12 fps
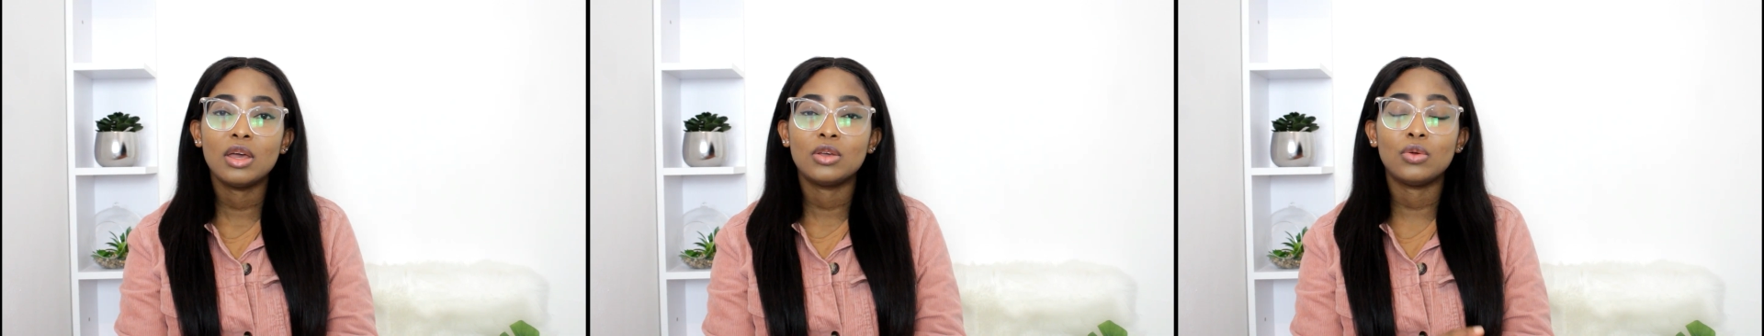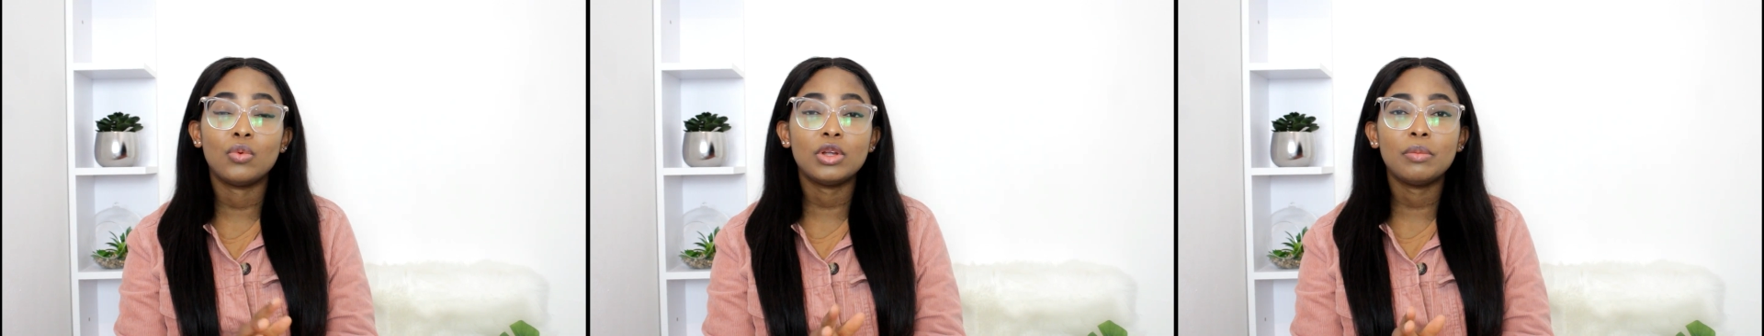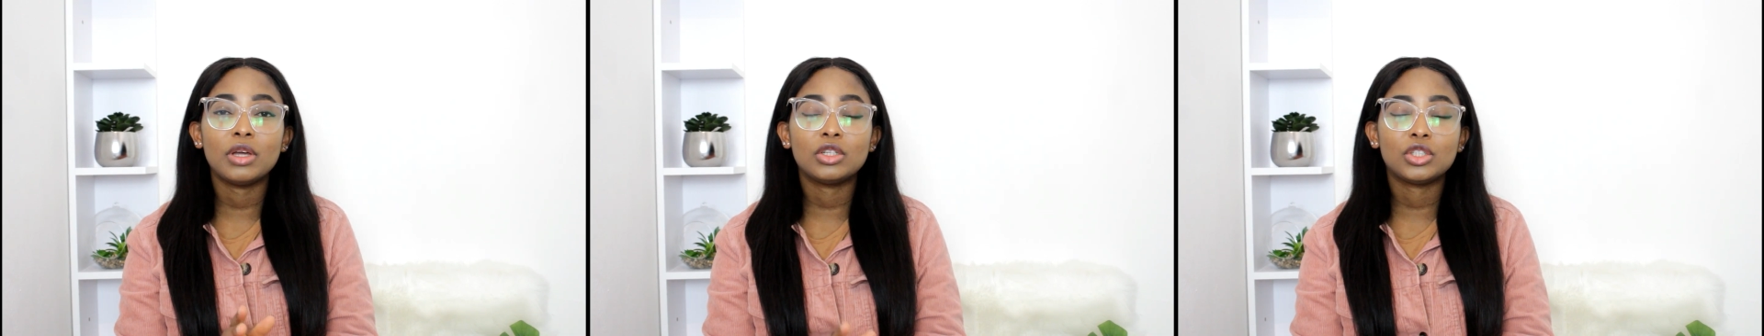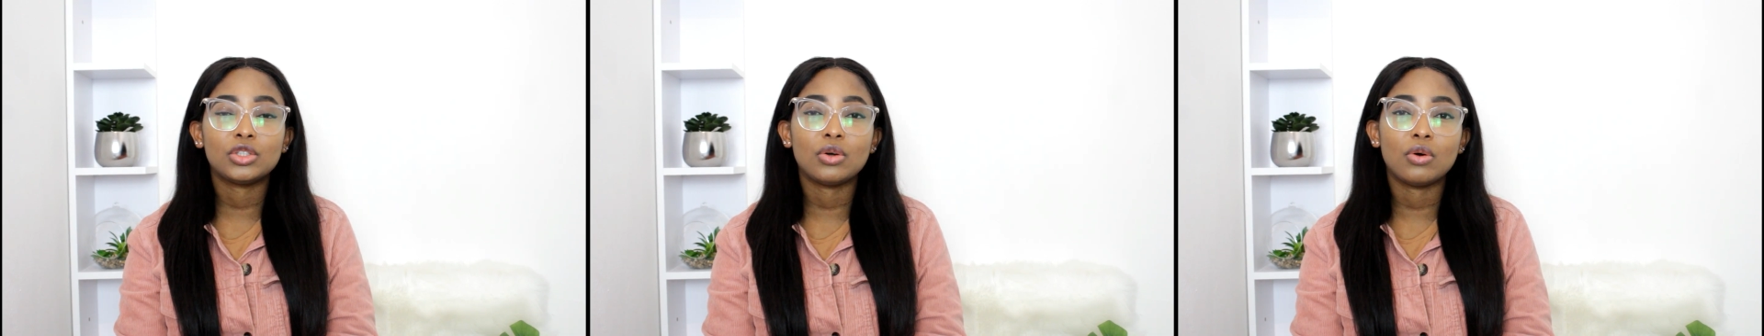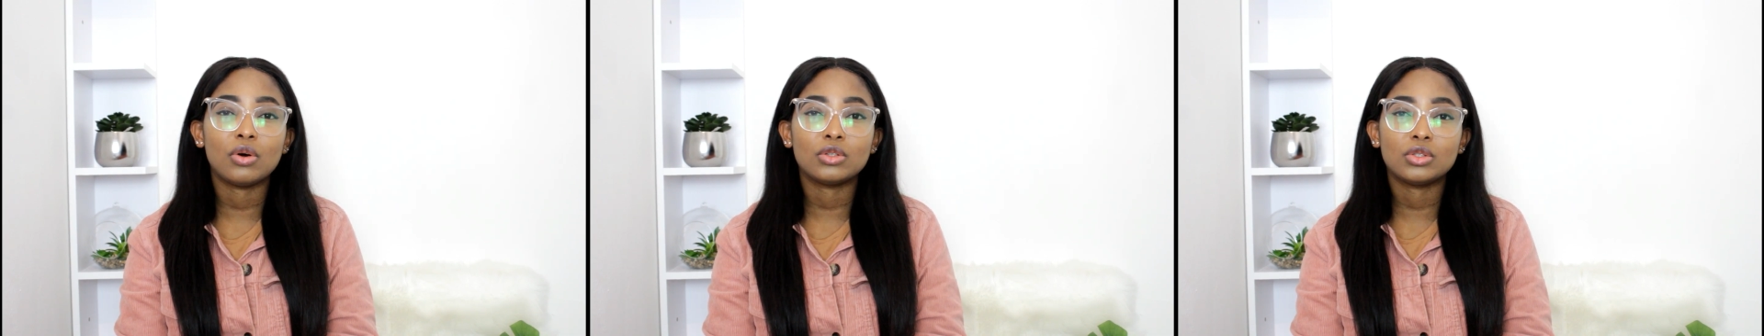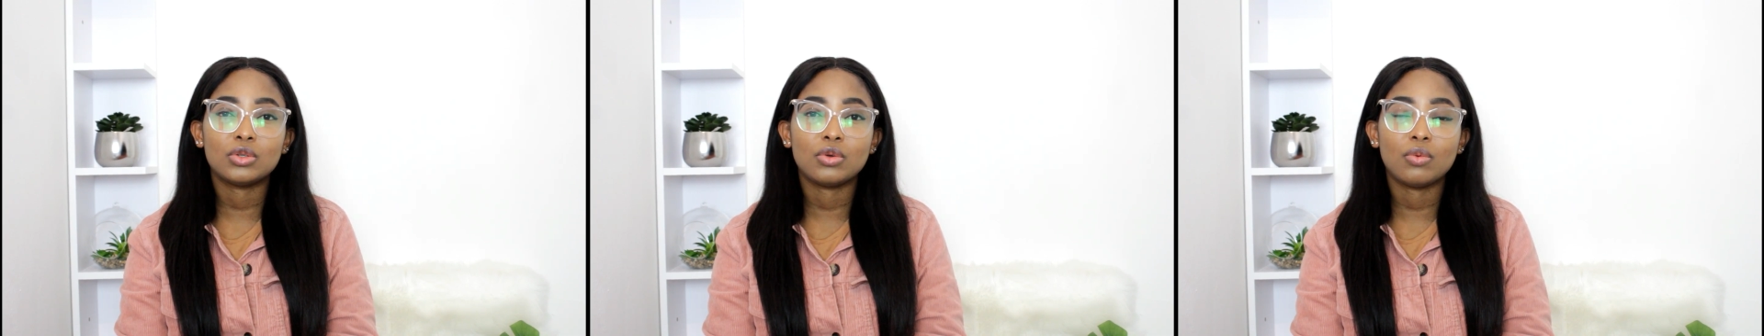You want to make sure
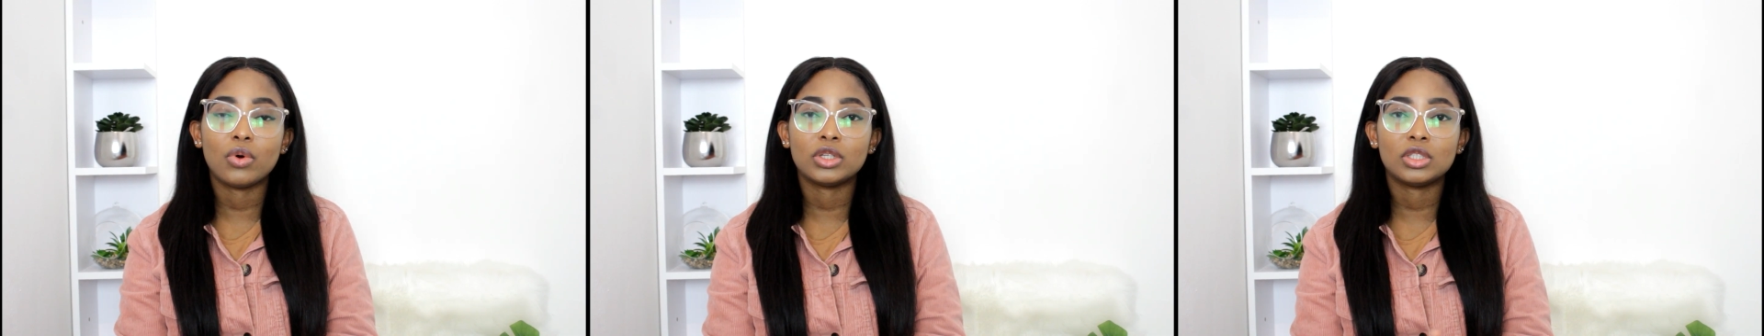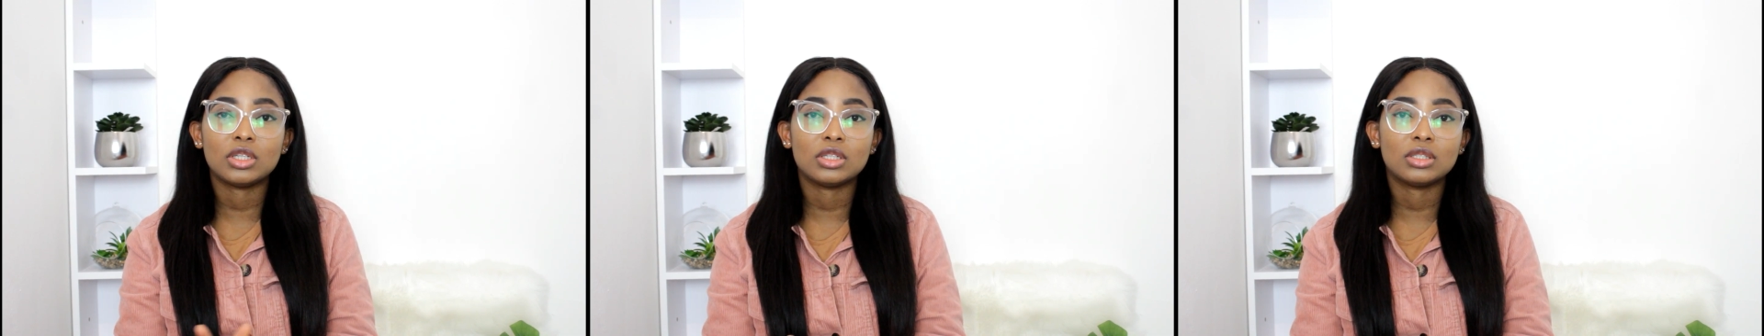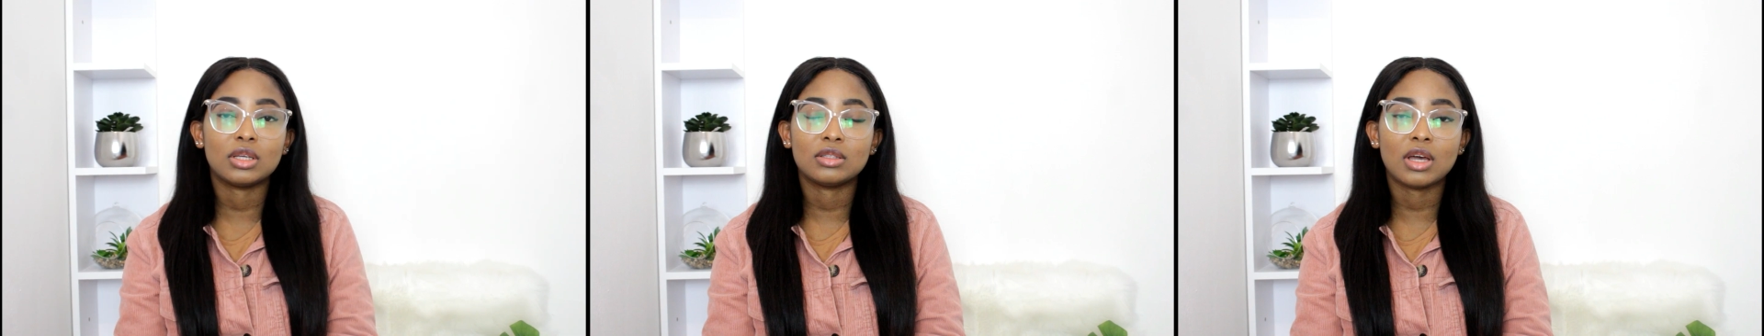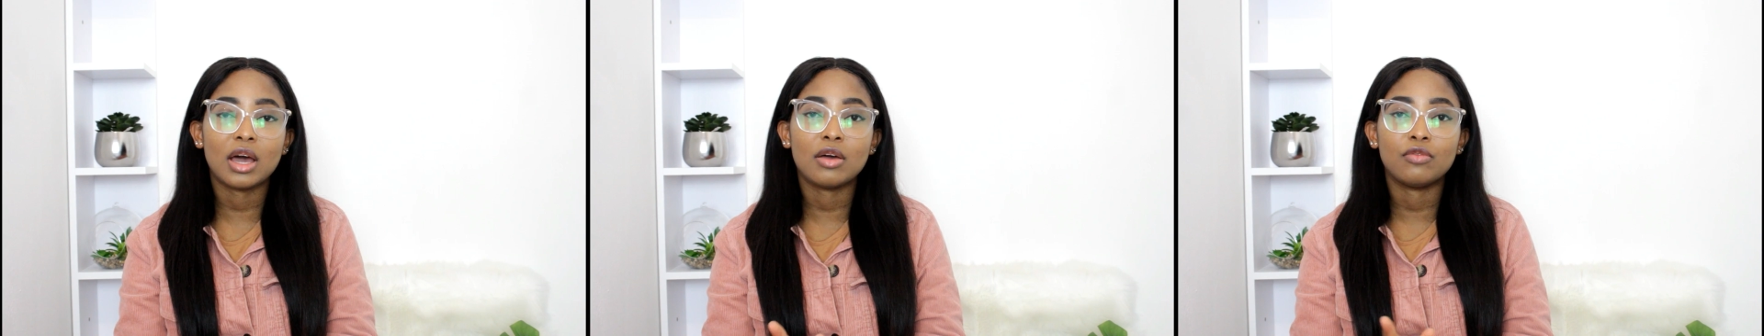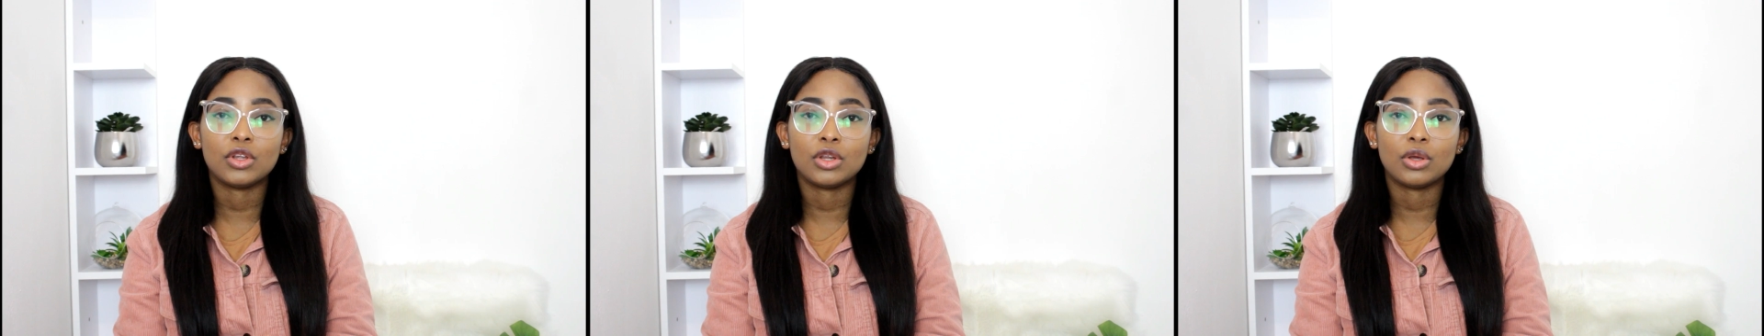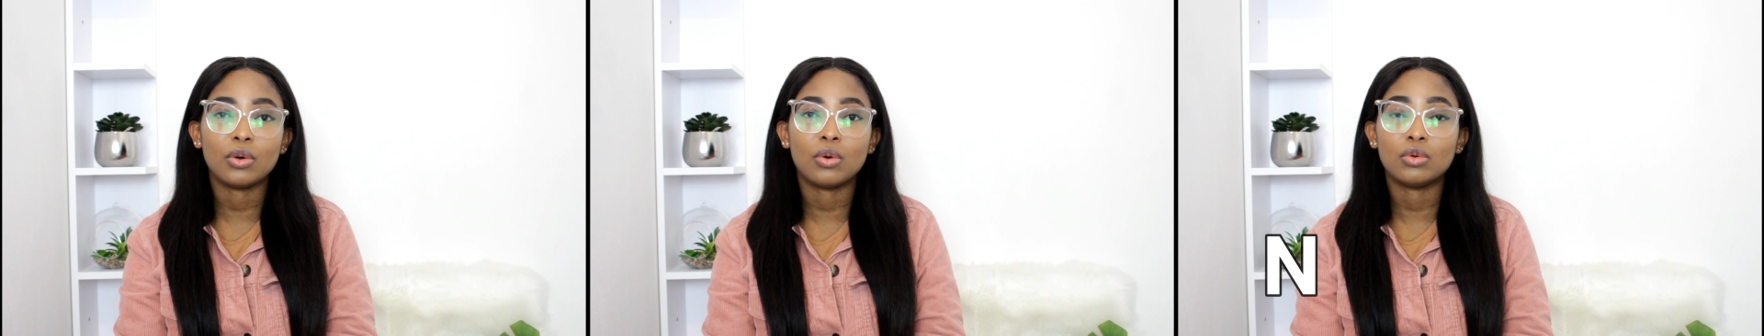to watch this entire
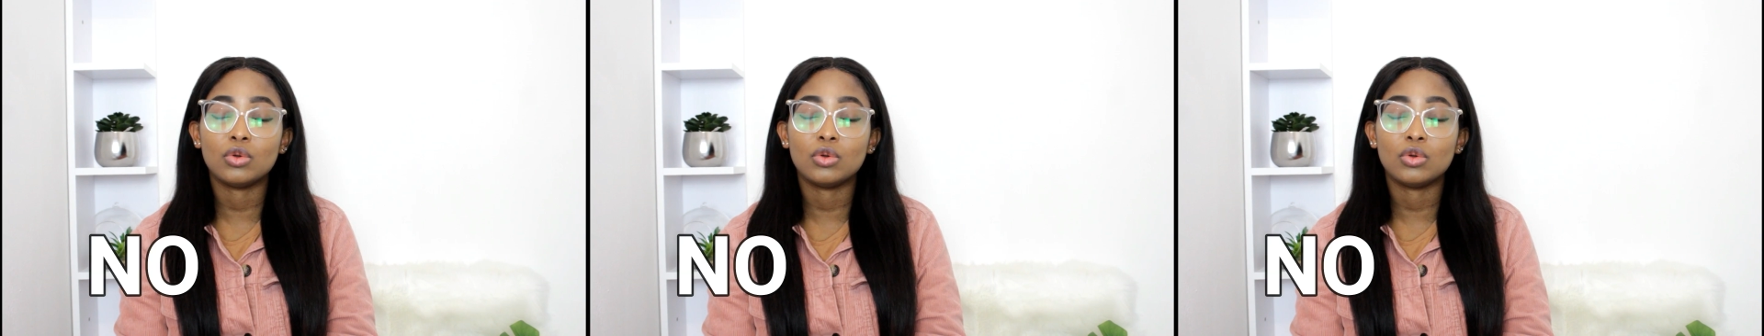video,